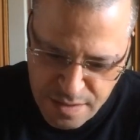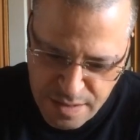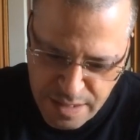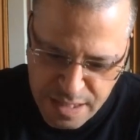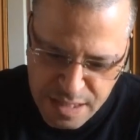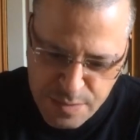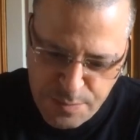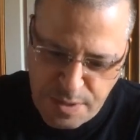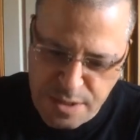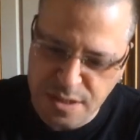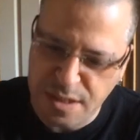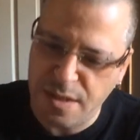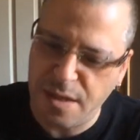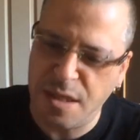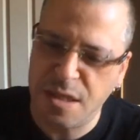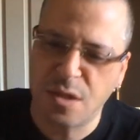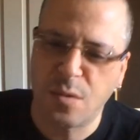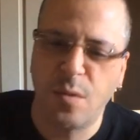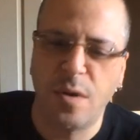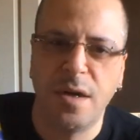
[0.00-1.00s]
Like, especially
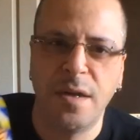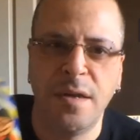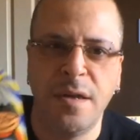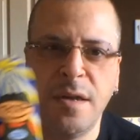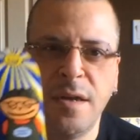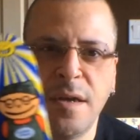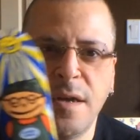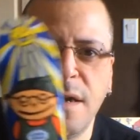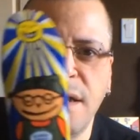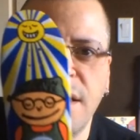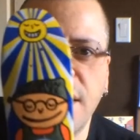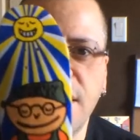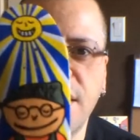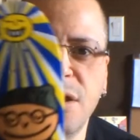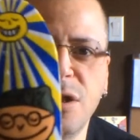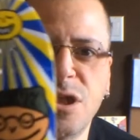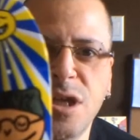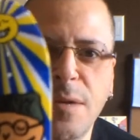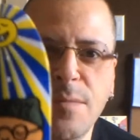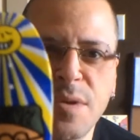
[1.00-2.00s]
this one,
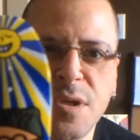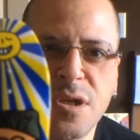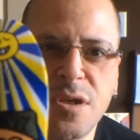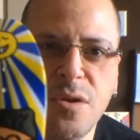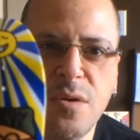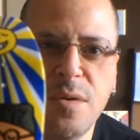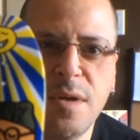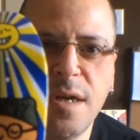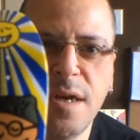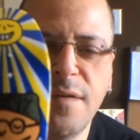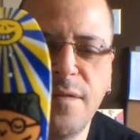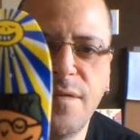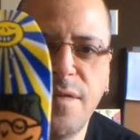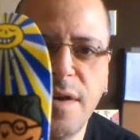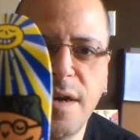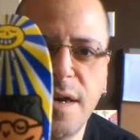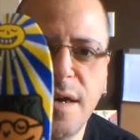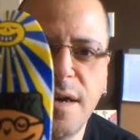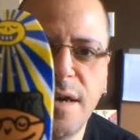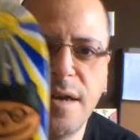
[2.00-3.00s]
the jumpsuit of
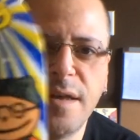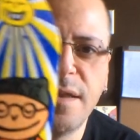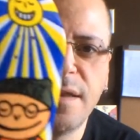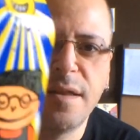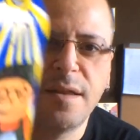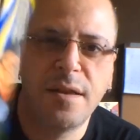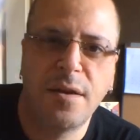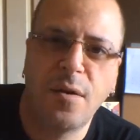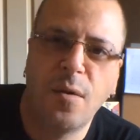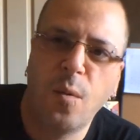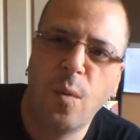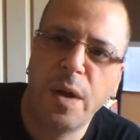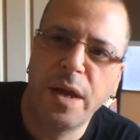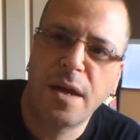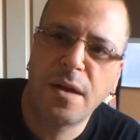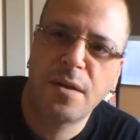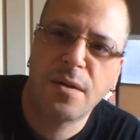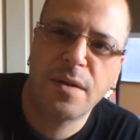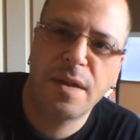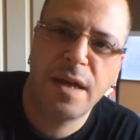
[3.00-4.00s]
the little
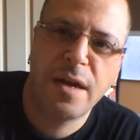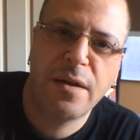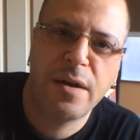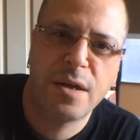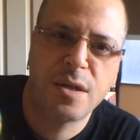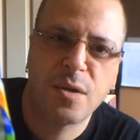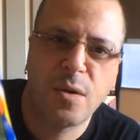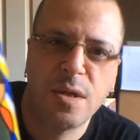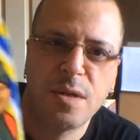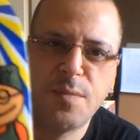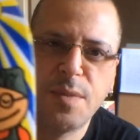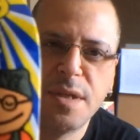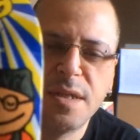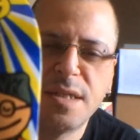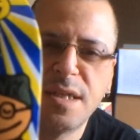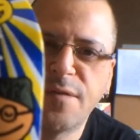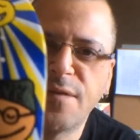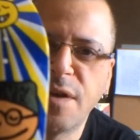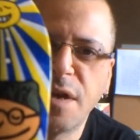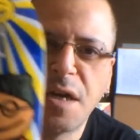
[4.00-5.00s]
Winkler there has always
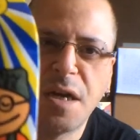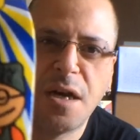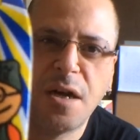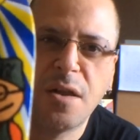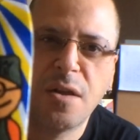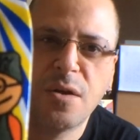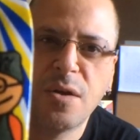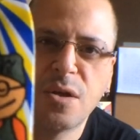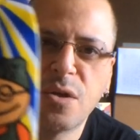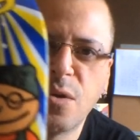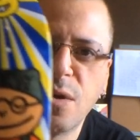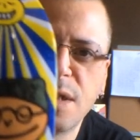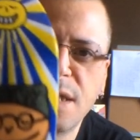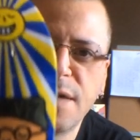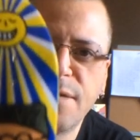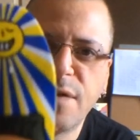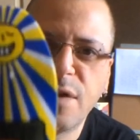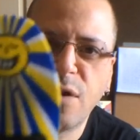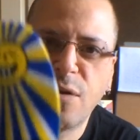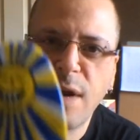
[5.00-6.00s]
been different colors or a
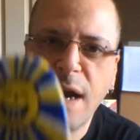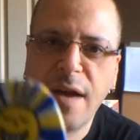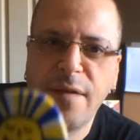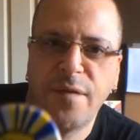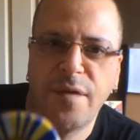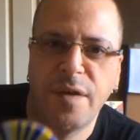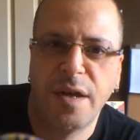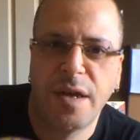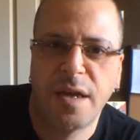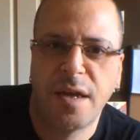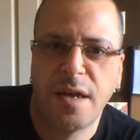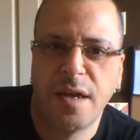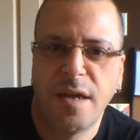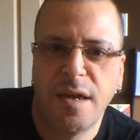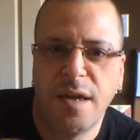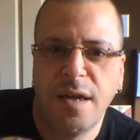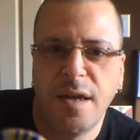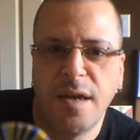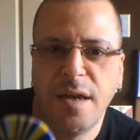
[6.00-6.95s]
different graphic.